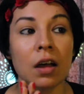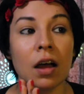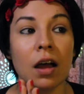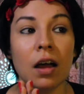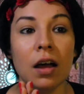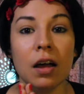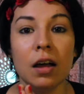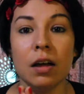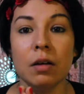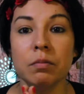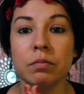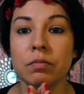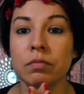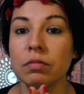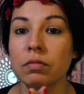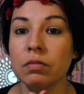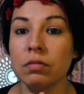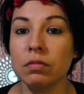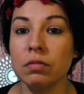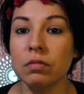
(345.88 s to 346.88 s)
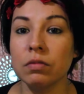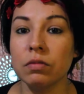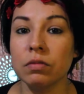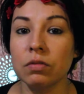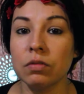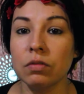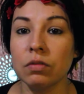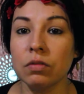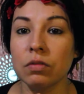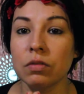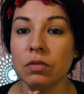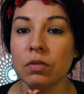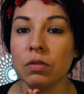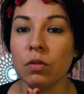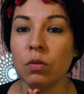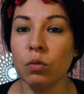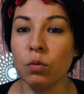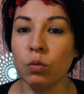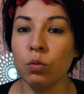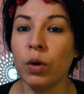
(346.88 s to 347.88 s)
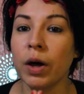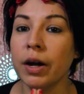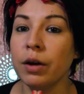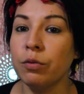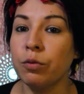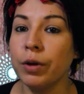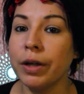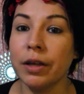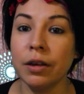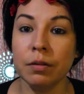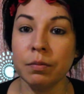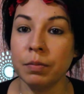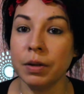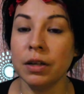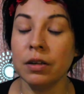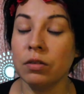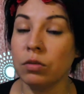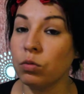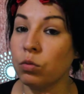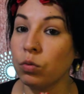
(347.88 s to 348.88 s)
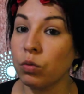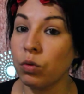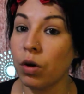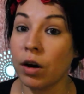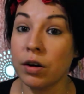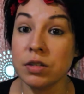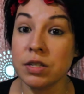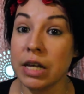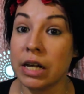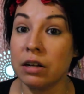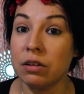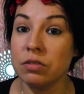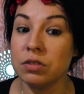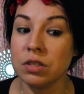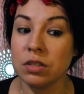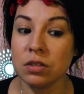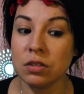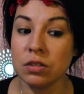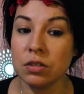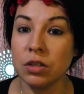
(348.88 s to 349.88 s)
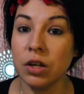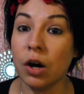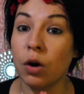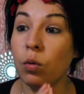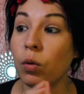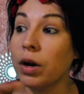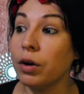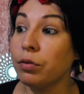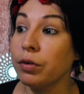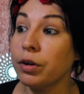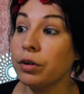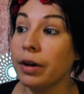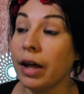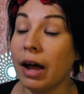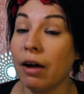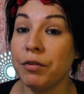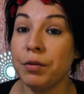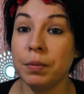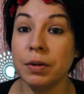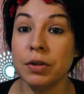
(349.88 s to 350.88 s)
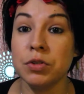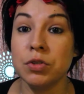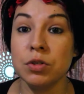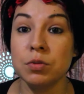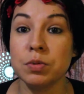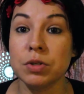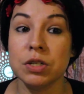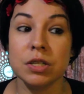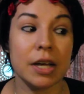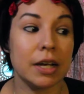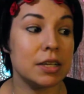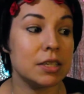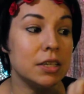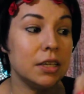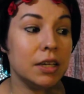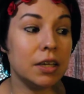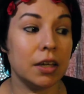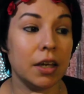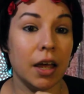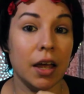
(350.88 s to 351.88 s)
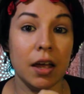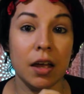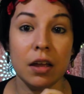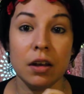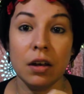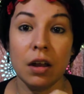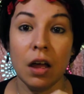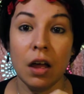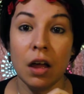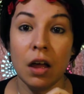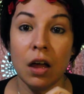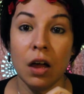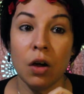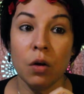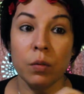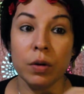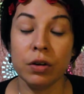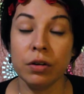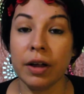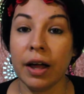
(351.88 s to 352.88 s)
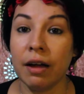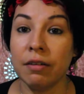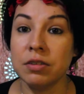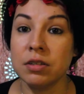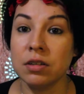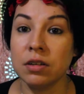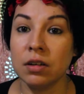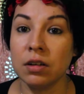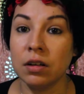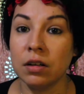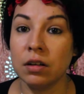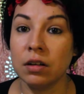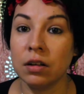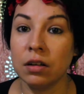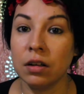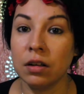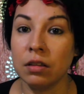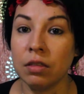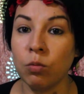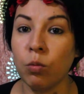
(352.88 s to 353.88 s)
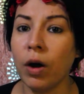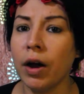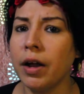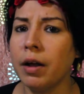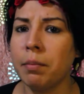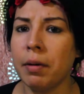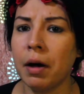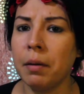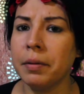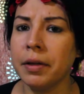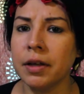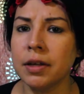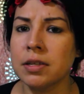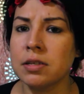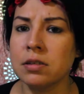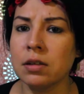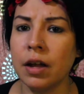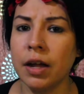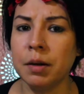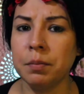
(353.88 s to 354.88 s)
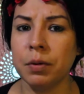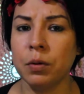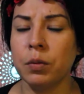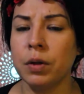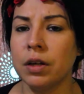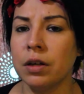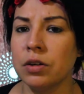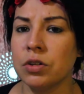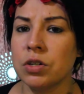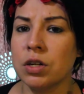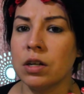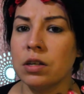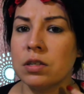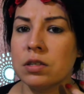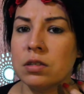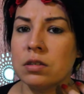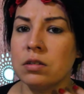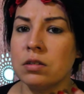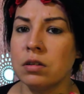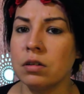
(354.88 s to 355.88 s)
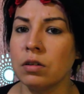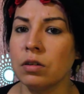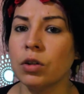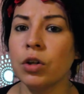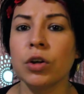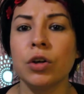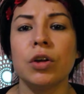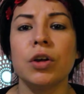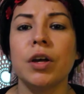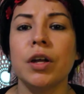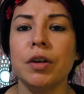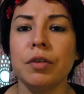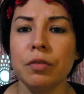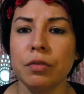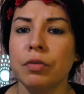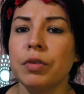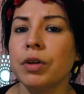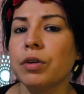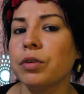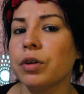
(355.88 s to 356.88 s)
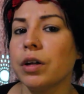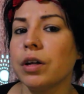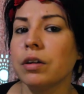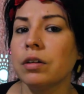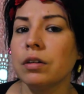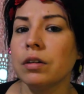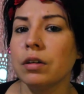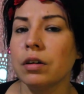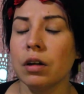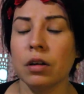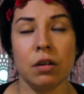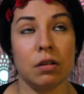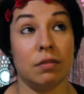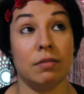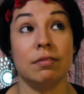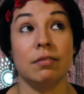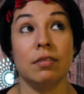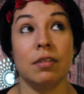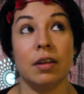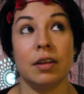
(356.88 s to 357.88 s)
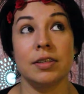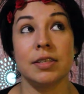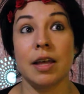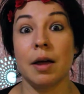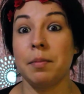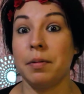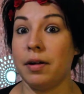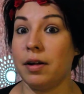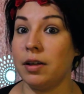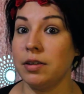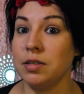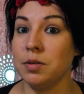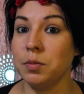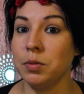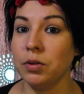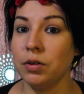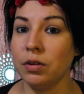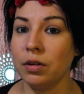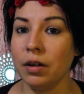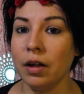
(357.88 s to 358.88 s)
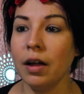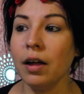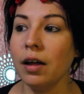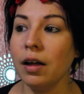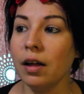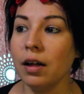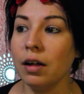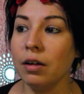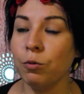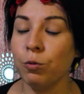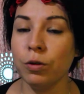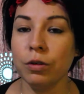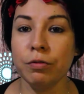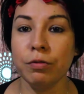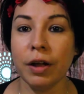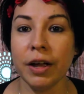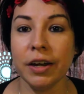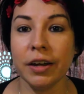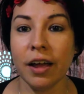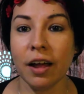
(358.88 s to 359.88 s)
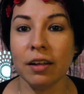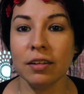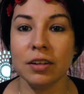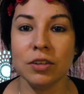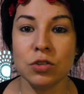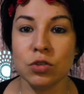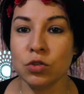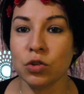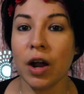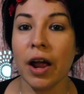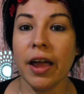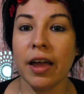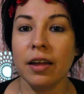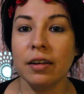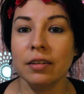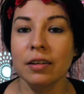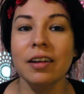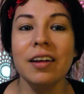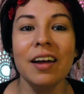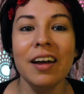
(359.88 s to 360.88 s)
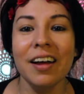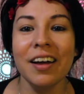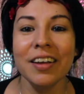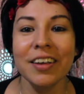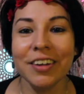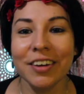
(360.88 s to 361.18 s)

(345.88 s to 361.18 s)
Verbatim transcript: um what if we can be ourselves you know what if we don't have to be super sexy and we don't have to uh, worry about being a slut but we could just look good and feel good is that possible? Uh, we'll find out. Let's try it,